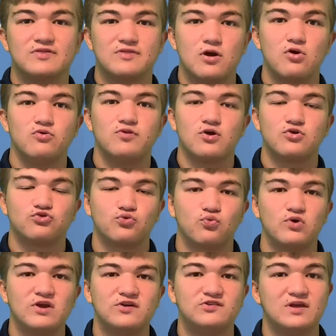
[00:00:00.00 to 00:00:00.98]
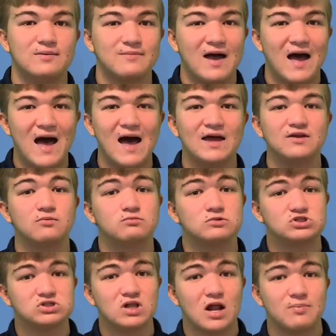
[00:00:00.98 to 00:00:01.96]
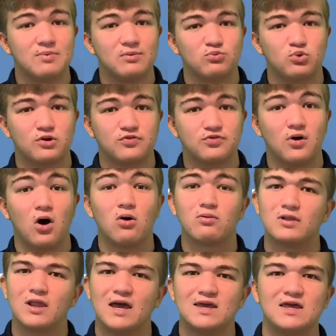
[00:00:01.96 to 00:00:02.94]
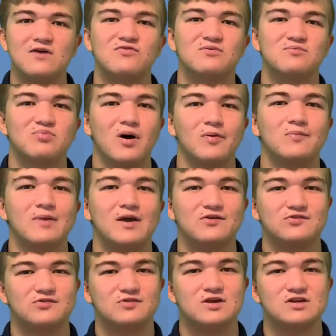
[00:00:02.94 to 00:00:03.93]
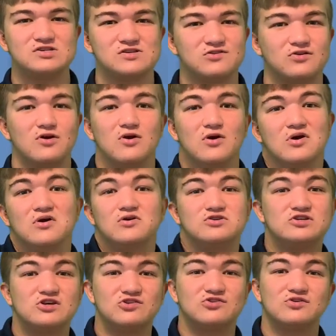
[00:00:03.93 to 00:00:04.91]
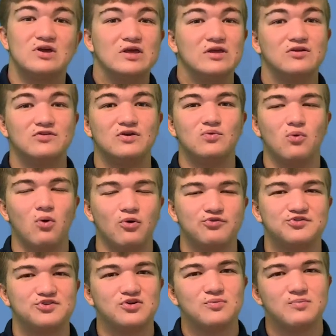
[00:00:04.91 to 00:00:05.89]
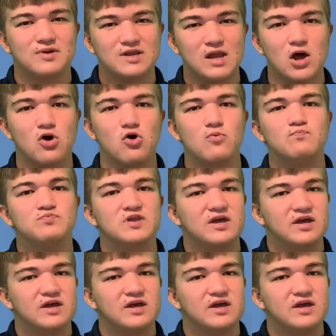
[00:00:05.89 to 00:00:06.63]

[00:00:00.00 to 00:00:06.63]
There's a reasoning behind them, which a lot of people would have thought Lane Kiffin probably makes decisions just because he wants to, but no,